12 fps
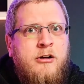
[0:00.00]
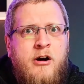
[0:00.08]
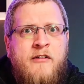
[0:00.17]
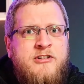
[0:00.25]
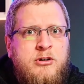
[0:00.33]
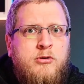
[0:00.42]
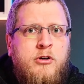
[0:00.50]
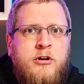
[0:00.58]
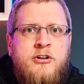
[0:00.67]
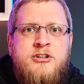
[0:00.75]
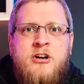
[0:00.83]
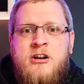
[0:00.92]
look, I've still got
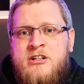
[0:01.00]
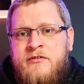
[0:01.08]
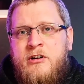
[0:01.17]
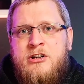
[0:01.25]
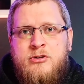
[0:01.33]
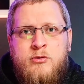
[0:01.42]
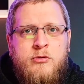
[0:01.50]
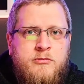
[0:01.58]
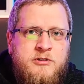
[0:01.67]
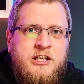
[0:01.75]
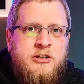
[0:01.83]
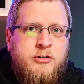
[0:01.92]
concerns, they've only
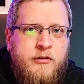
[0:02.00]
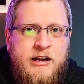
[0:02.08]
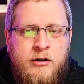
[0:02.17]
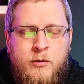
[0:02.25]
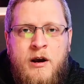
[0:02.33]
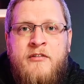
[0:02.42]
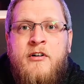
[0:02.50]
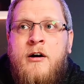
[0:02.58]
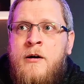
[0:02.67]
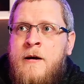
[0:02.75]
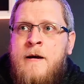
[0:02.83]
scored 6 or 8 or whatever,